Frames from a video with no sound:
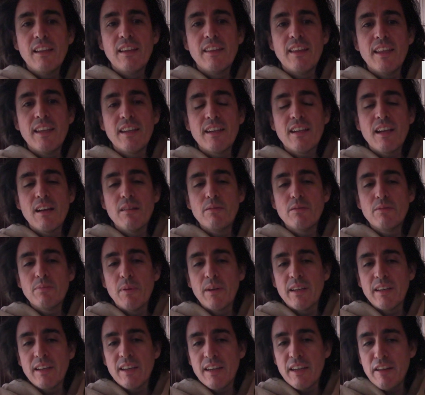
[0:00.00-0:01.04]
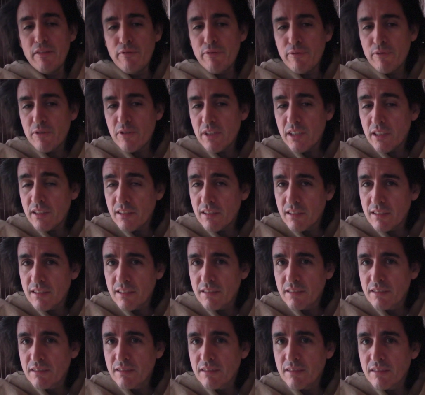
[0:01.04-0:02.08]
Then it comes by
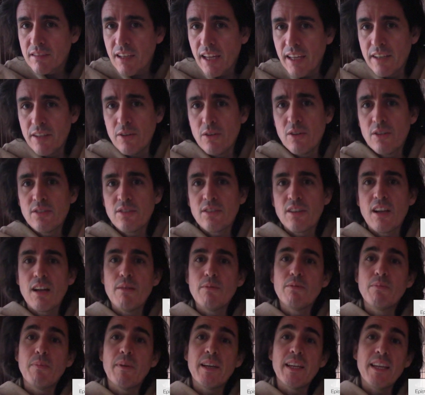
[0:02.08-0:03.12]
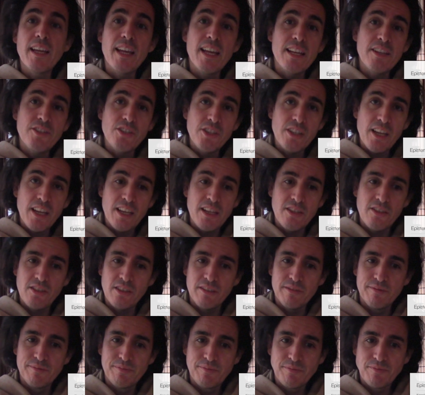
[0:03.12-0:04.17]
inference, and it also comes by
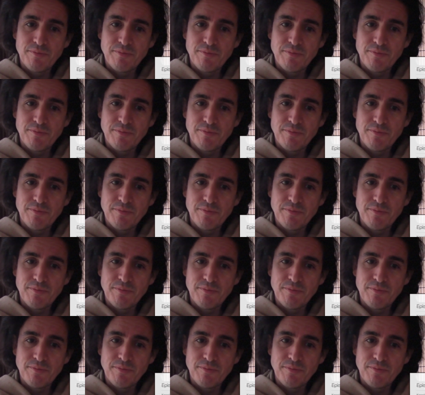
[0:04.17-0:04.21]
education.